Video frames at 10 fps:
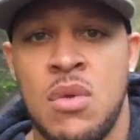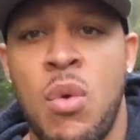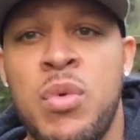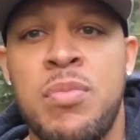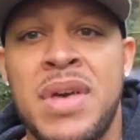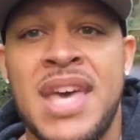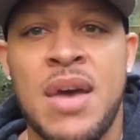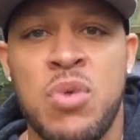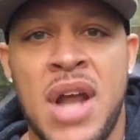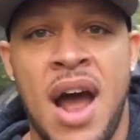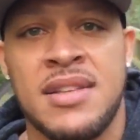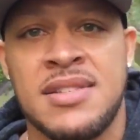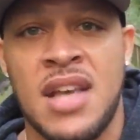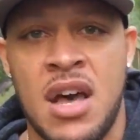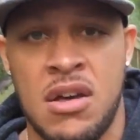When we begin with
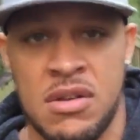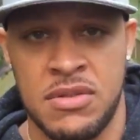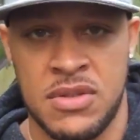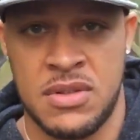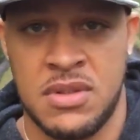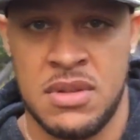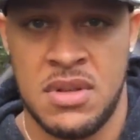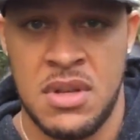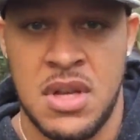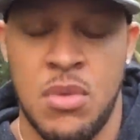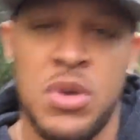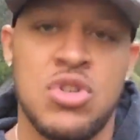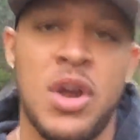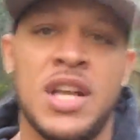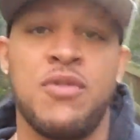ourselves, when we
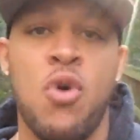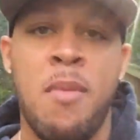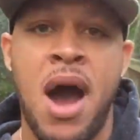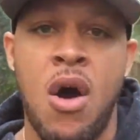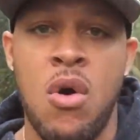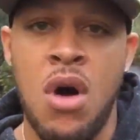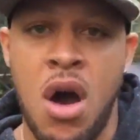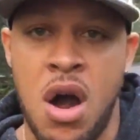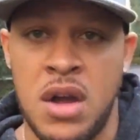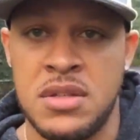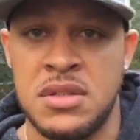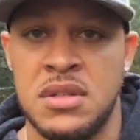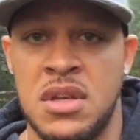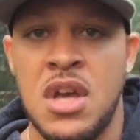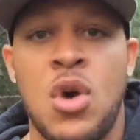transform our own
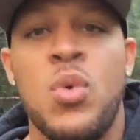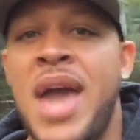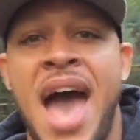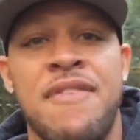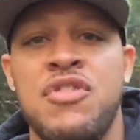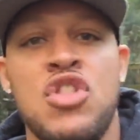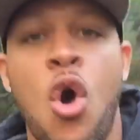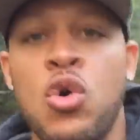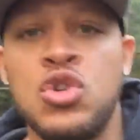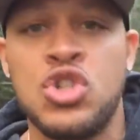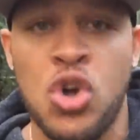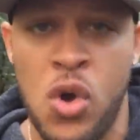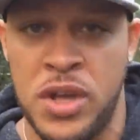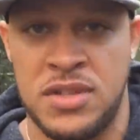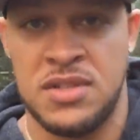hearts, we have no
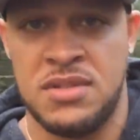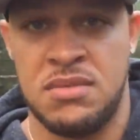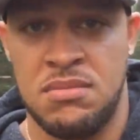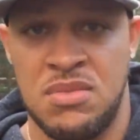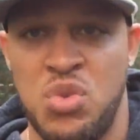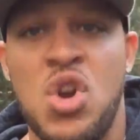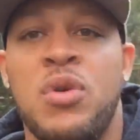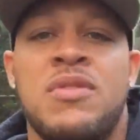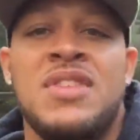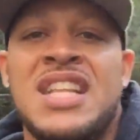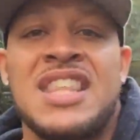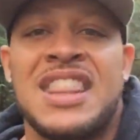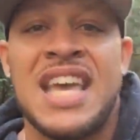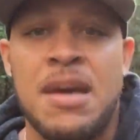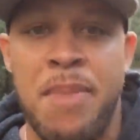choice. We don't even need to
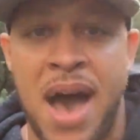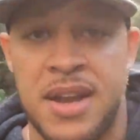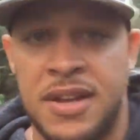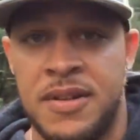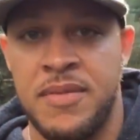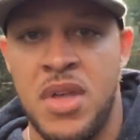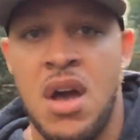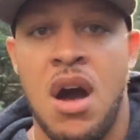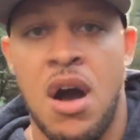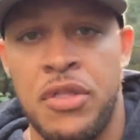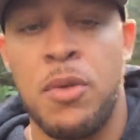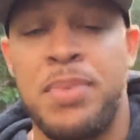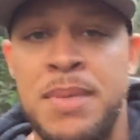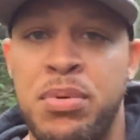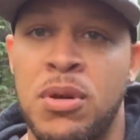think about it. Other
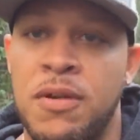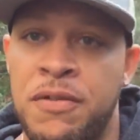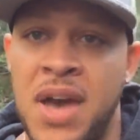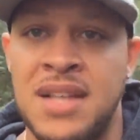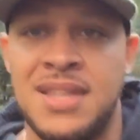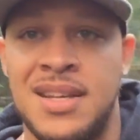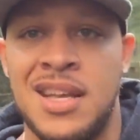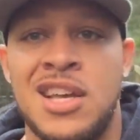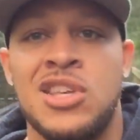people are affected.